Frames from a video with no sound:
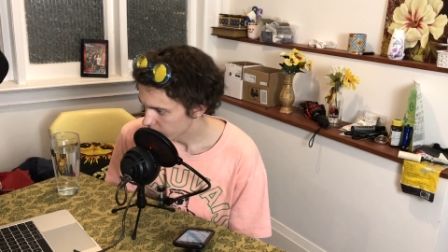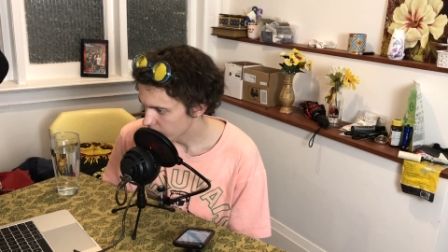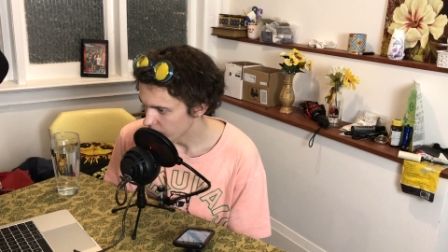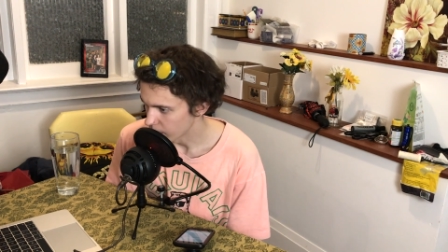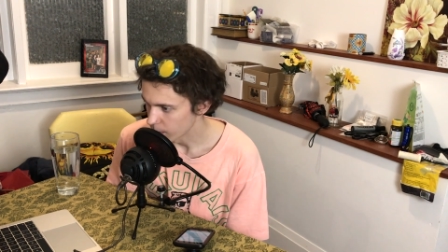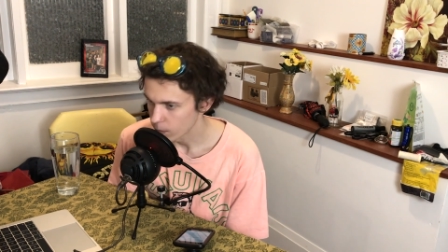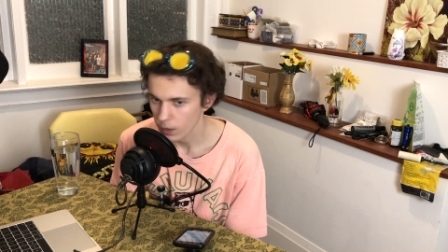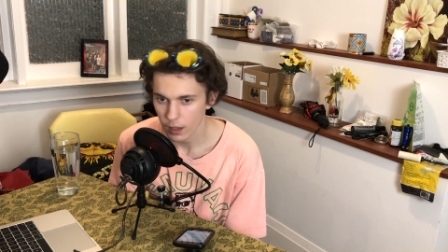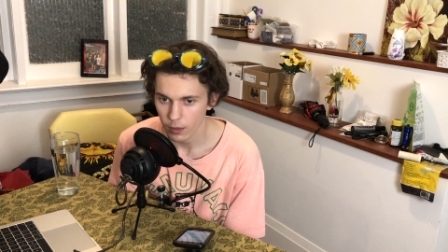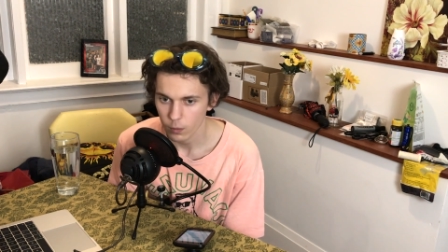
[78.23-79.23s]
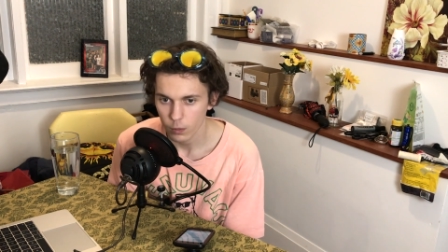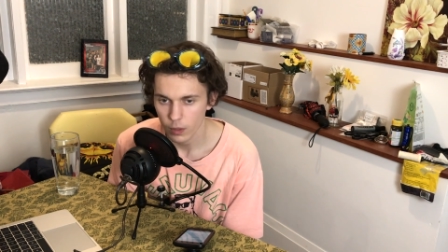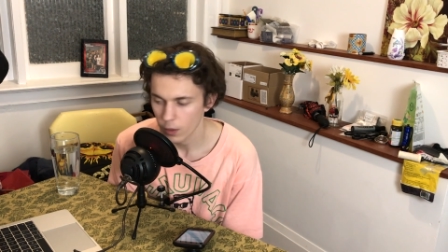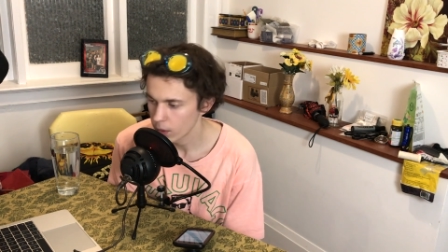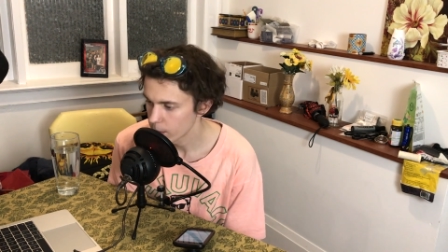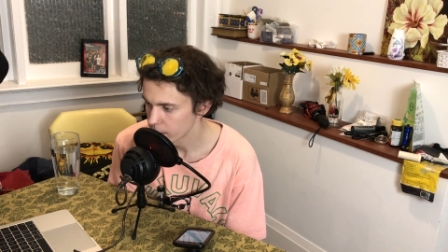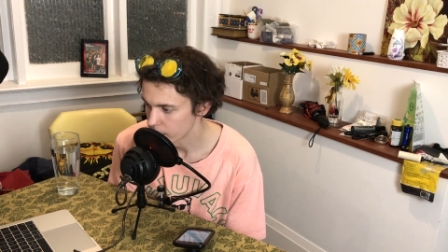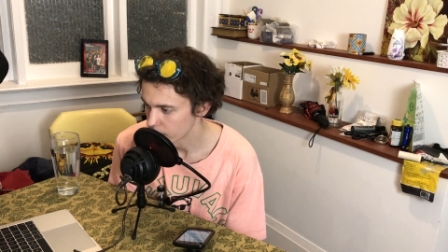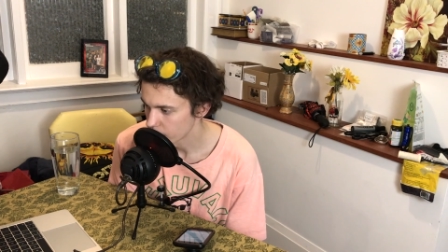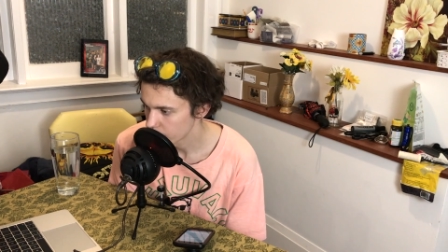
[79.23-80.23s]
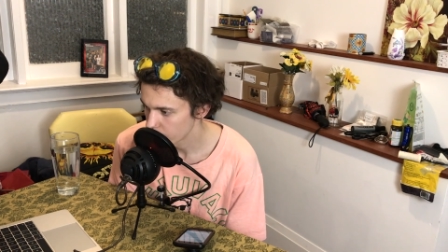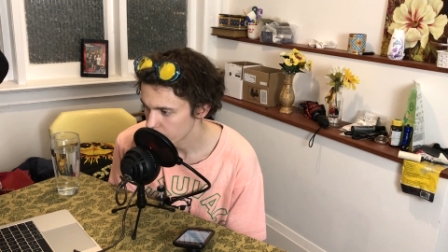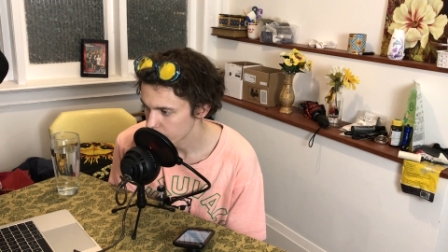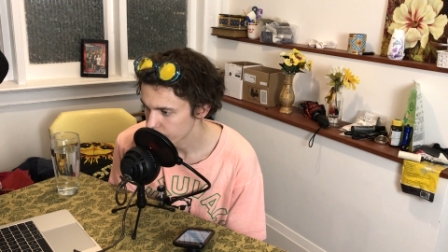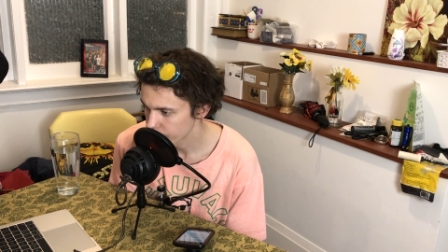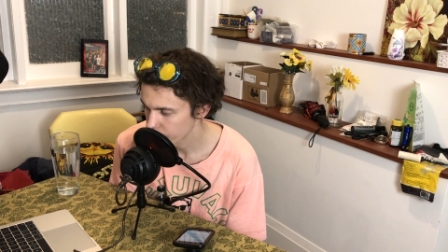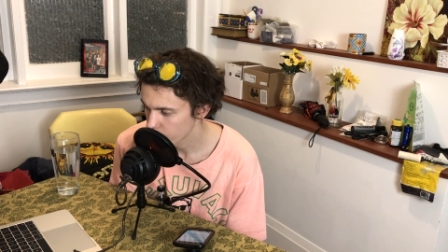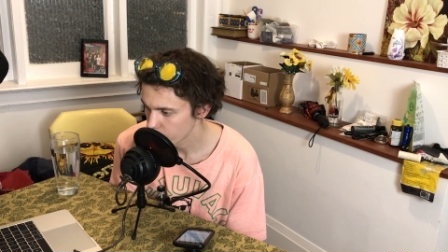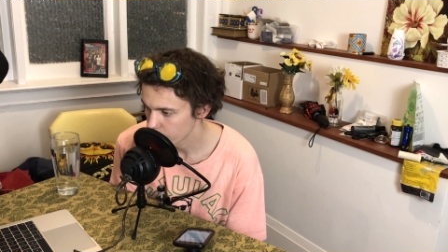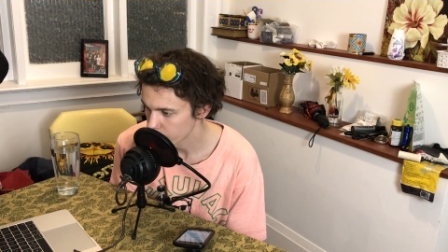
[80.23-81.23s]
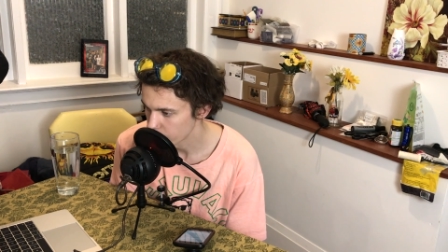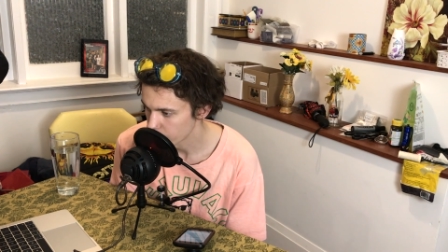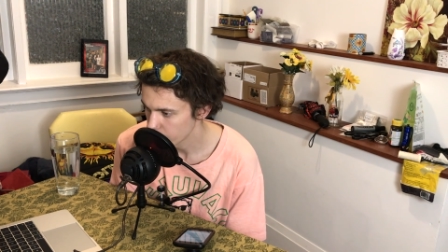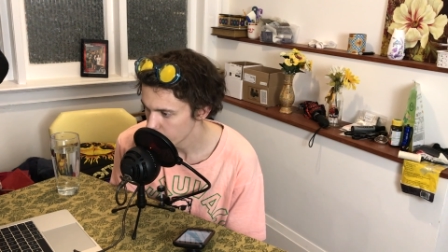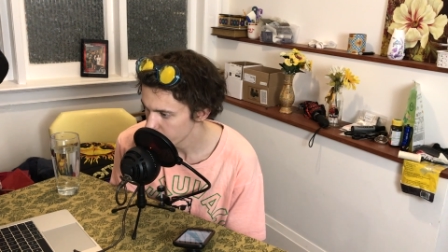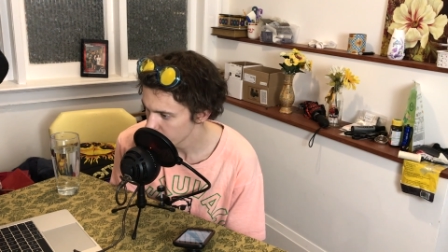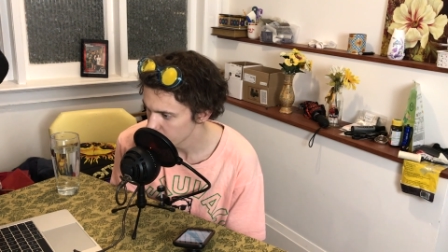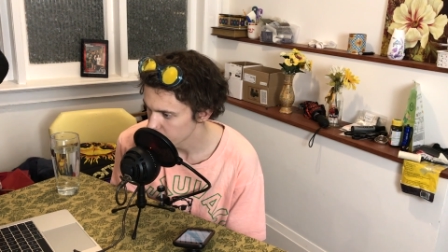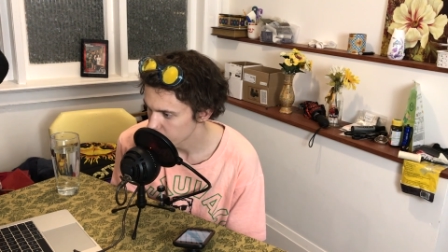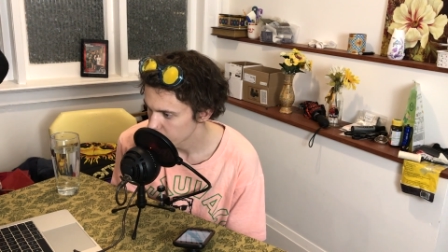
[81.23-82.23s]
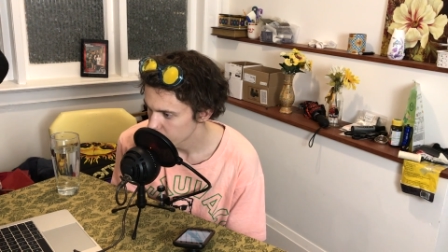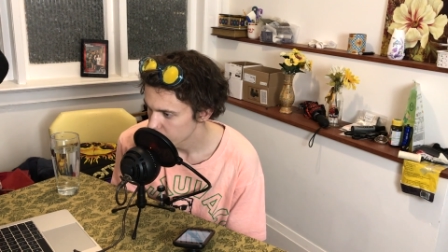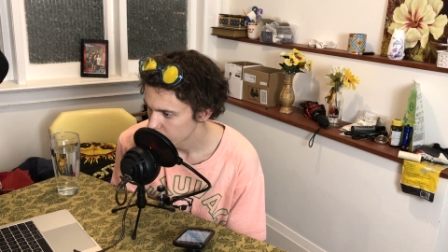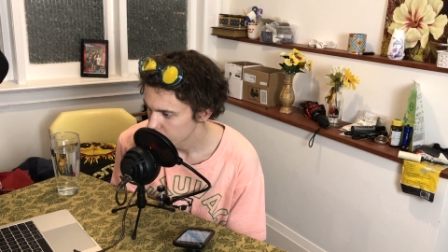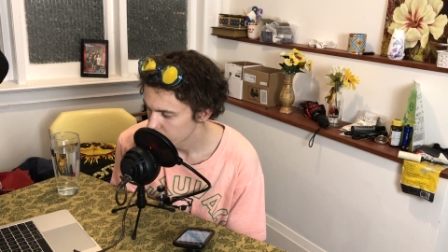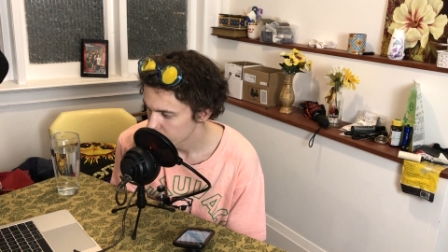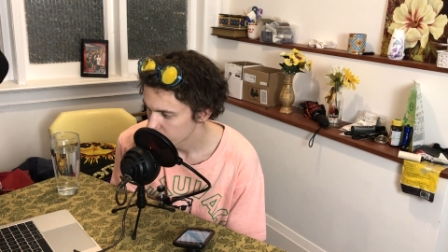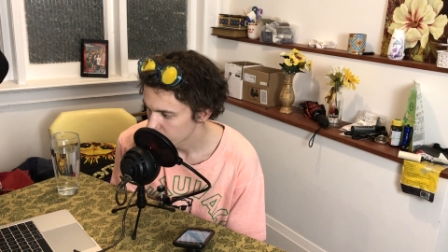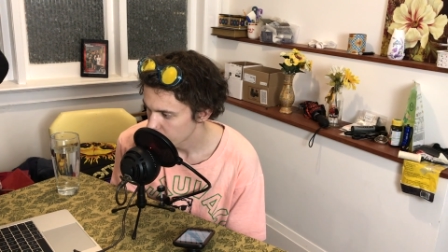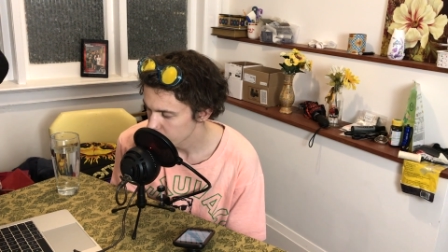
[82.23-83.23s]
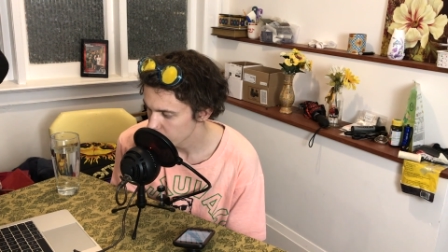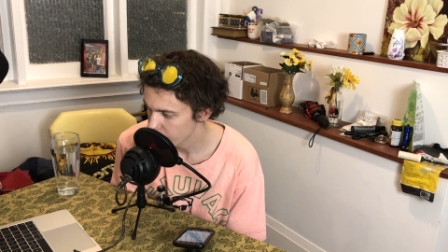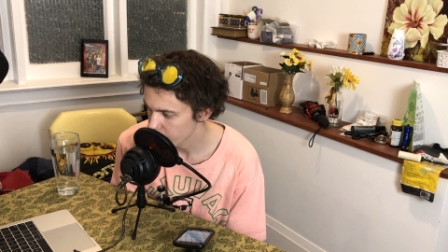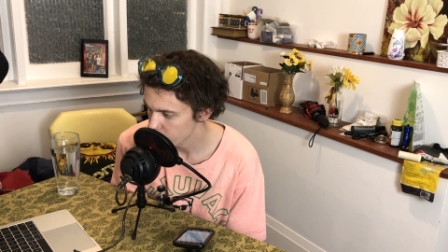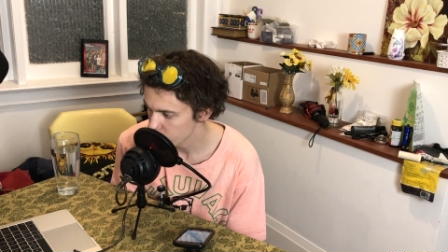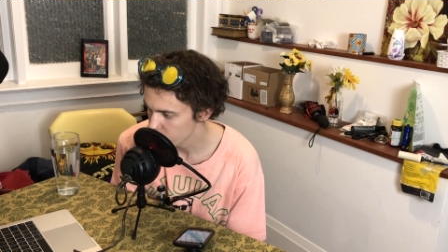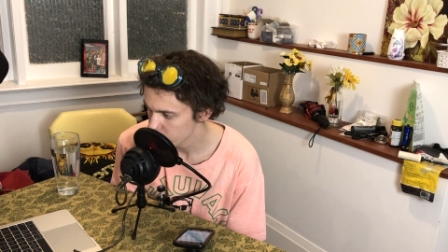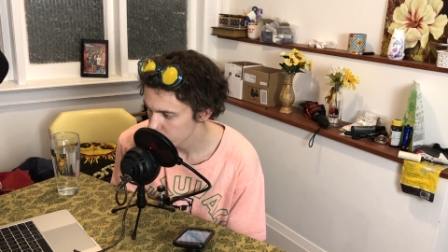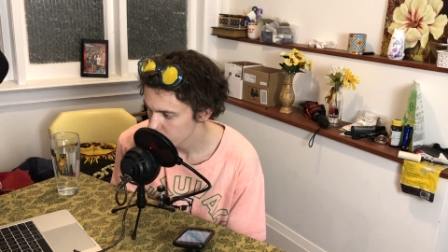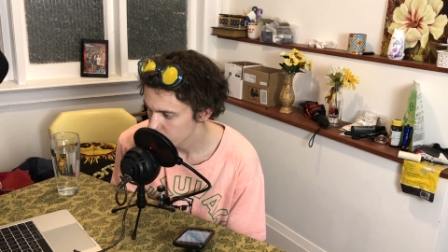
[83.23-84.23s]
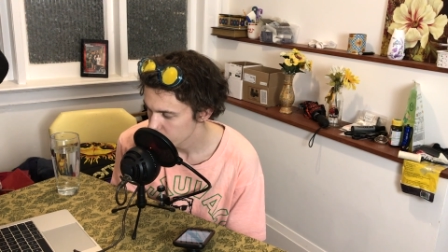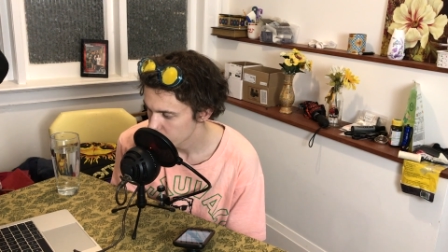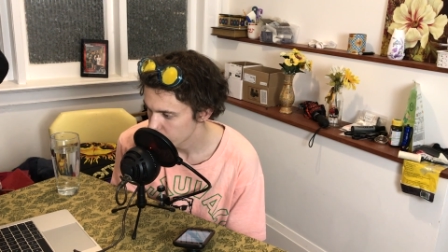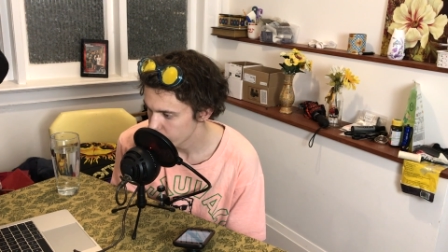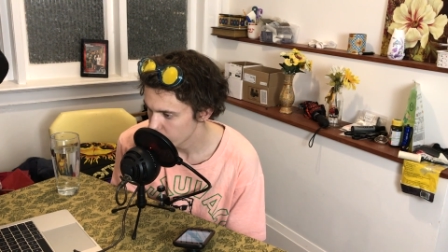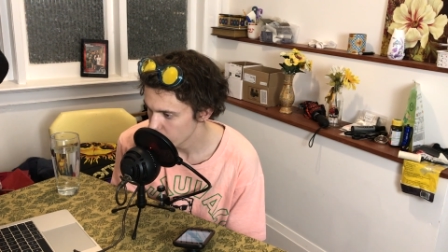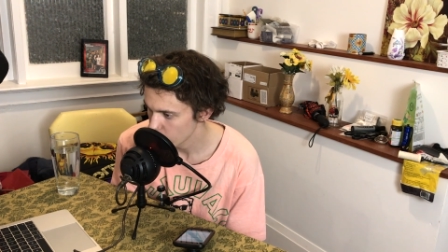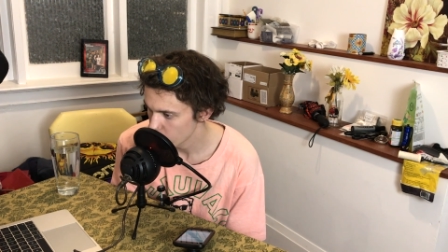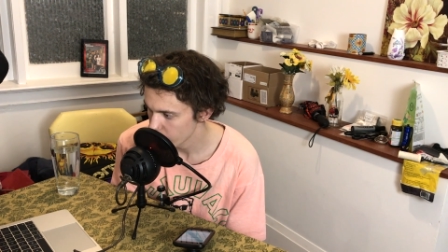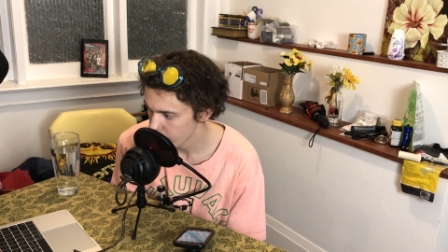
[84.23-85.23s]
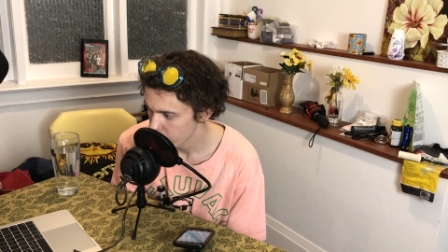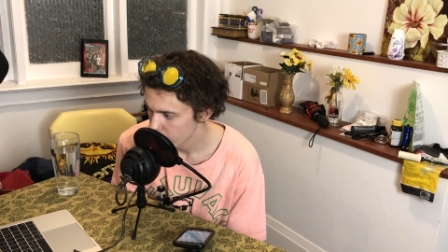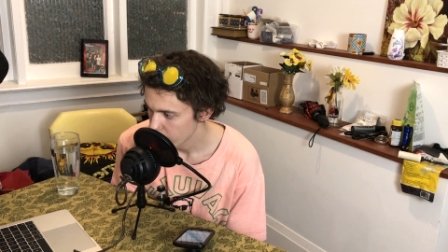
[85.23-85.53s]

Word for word: it's good. What what do we do? What do we do? What do we do? I saw Avengers Infinity War.